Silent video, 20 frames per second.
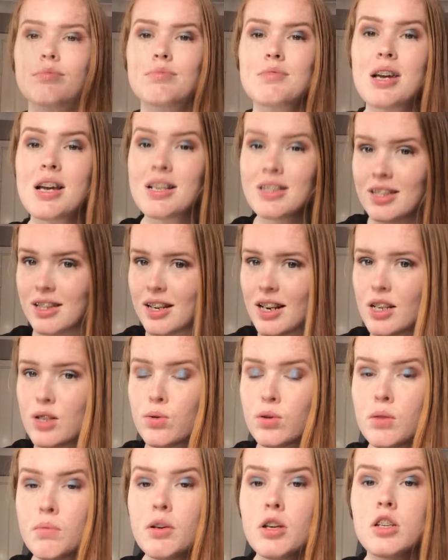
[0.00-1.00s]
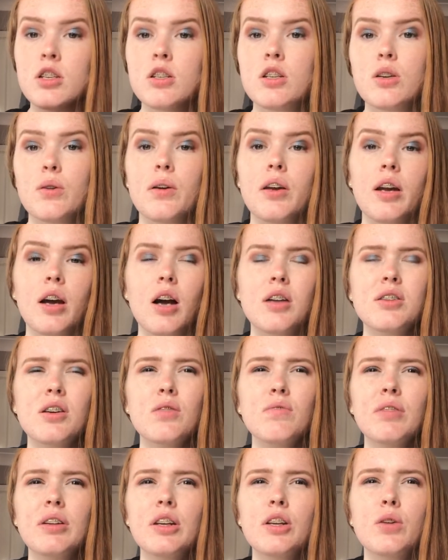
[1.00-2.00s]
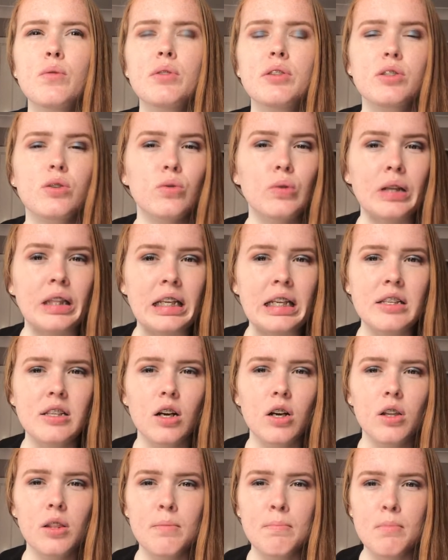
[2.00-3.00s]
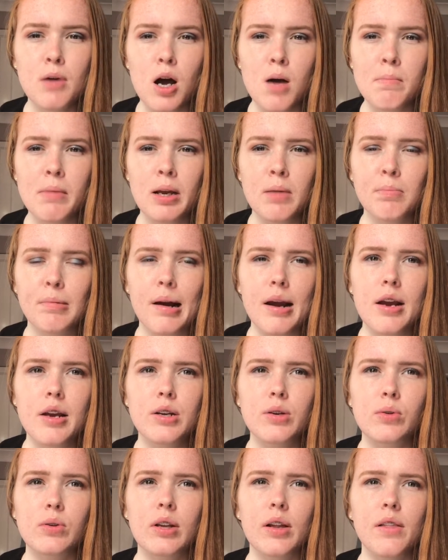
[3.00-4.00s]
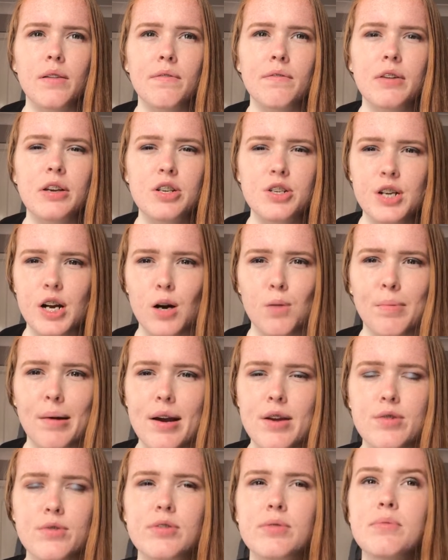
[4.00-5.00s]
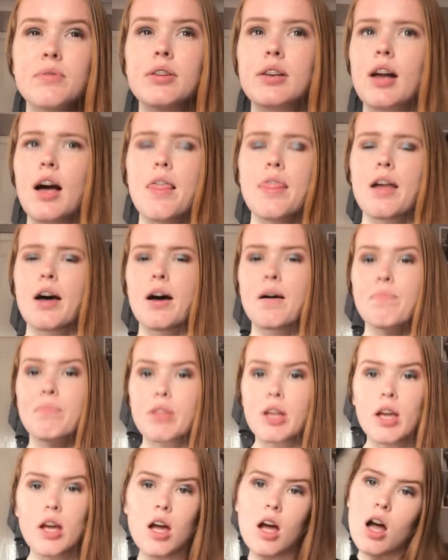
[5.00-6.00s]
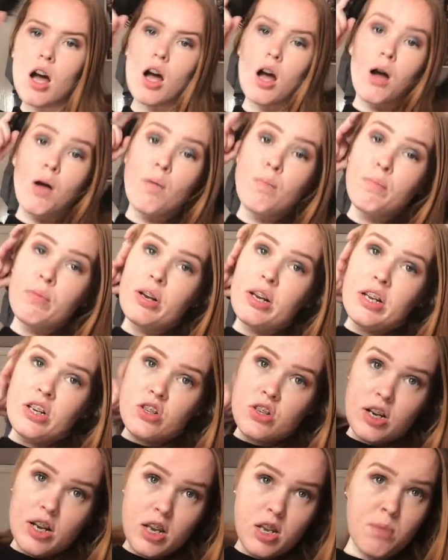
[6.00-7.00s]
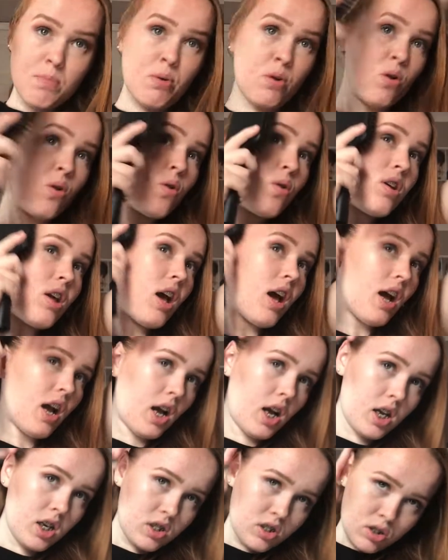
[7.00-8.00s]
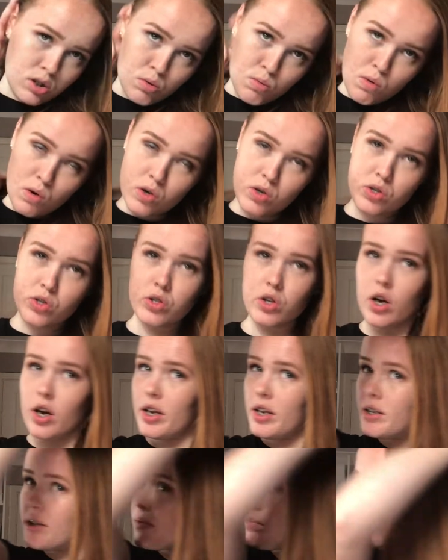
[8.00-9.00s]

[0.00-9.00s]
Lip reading: So the next one I'm going to be doing, I don't really know what it's called. I think it's like the mermaid braid or like the fishtail braid or something like that. But literally you put all your hair to one side,